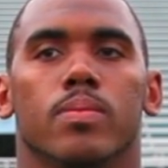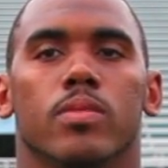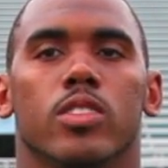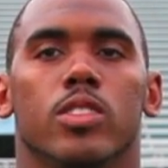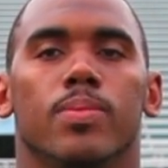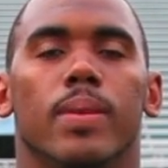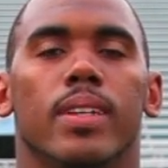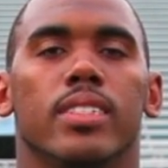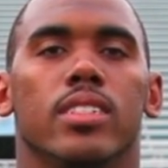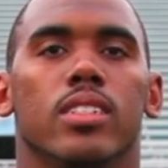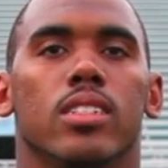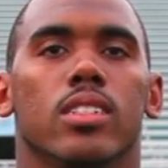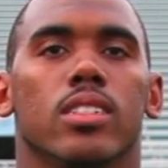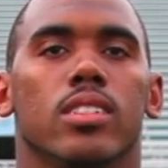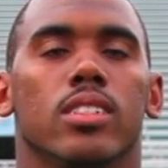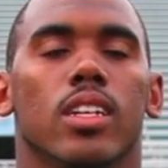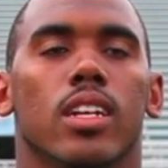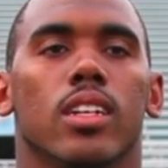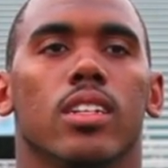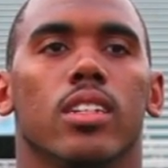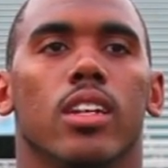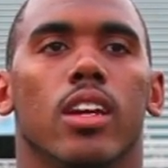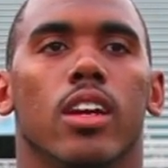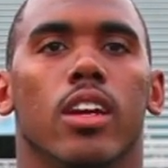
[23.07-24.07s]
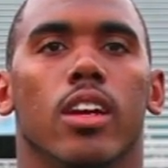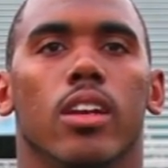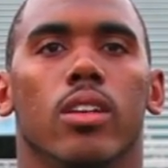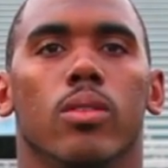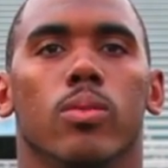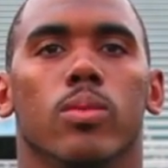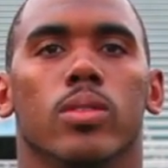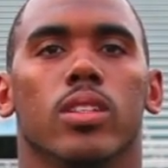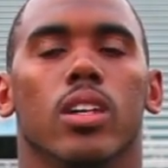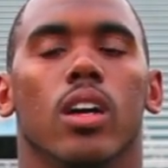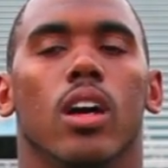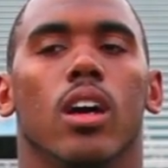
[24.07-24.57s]
especially in the secondary,
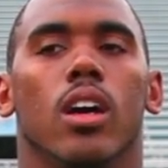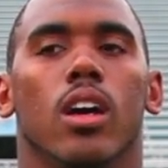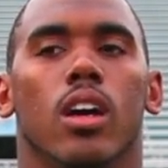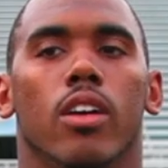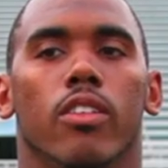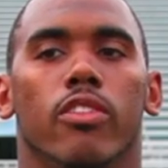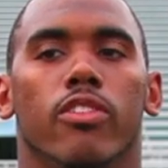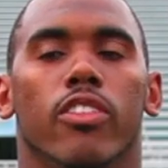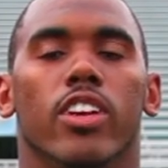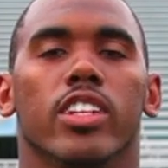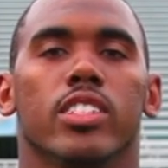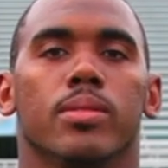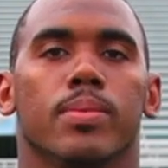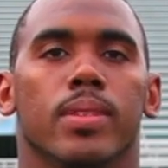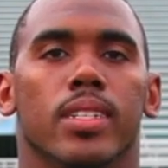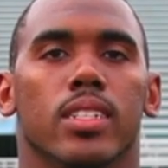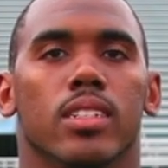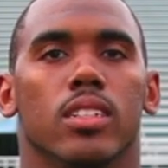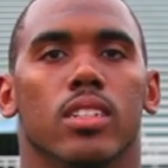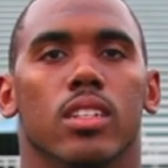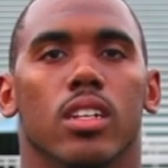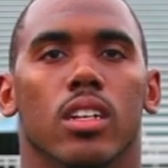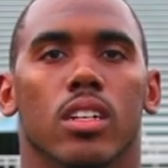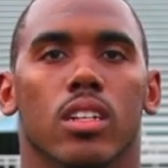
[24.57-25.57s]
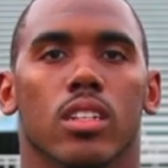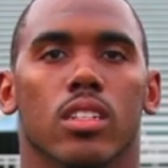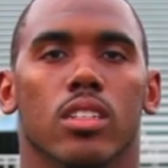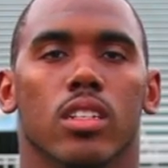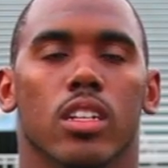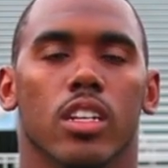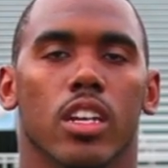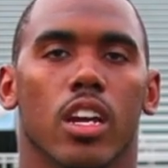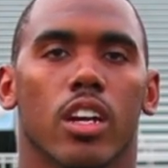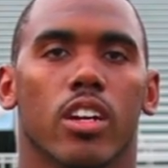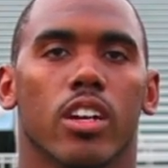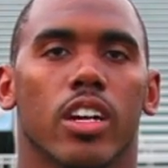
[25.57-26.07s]
the uh, freshmen and
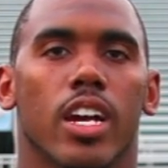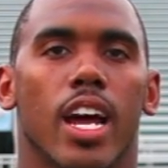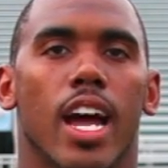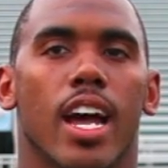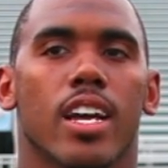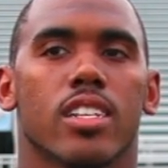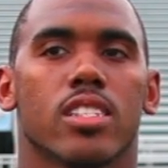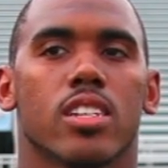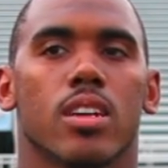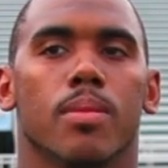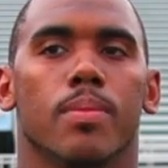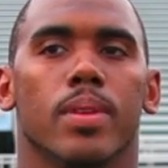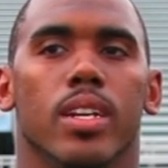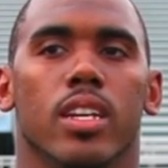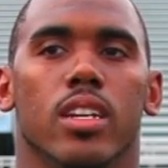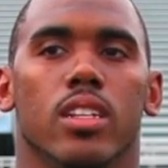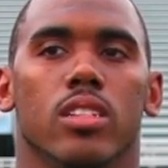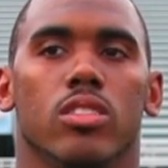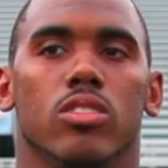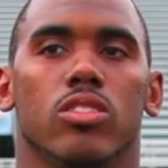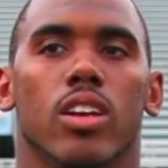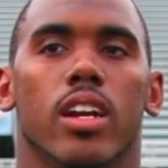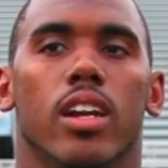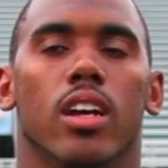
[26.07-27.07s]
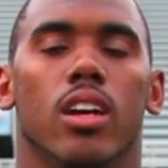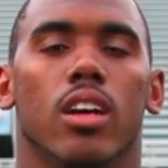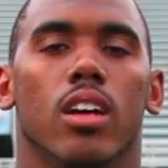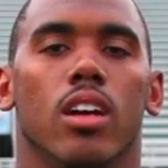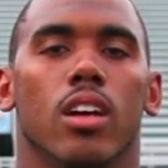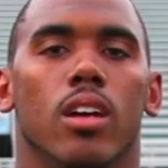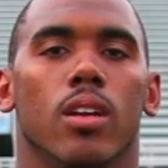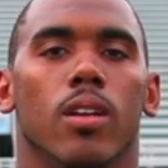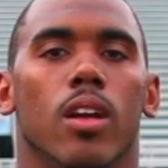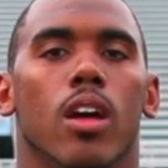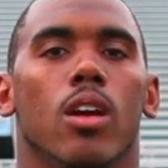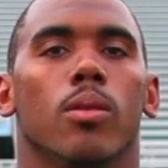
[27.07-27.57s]
the, the, younger guys coming in, try to
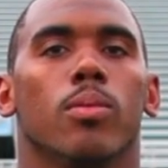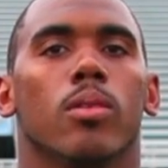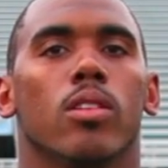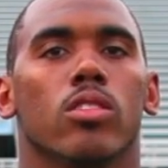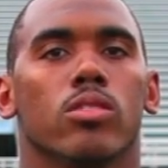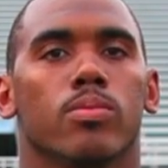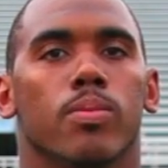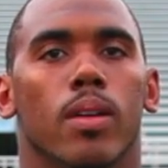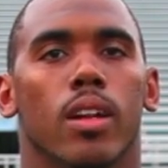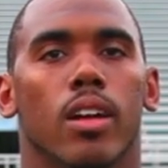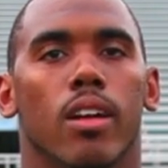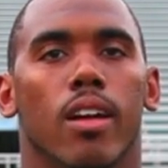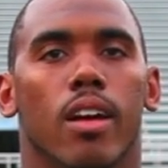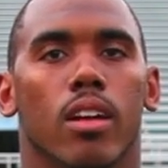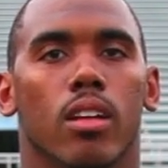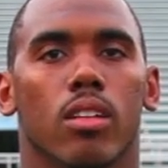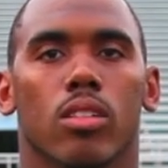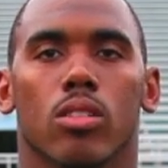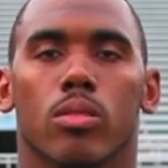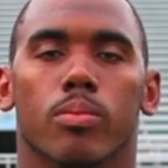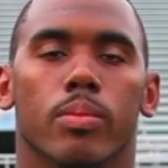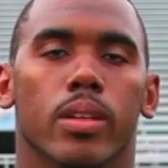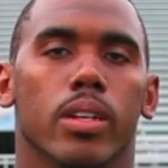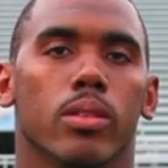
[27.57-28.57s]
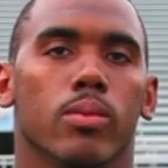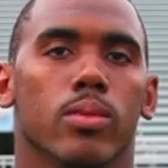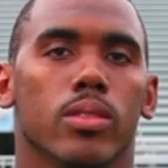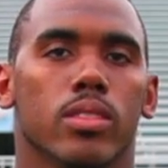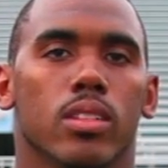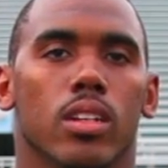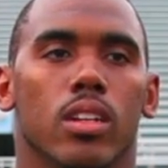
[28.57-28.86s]
help Coach cola out a little bit,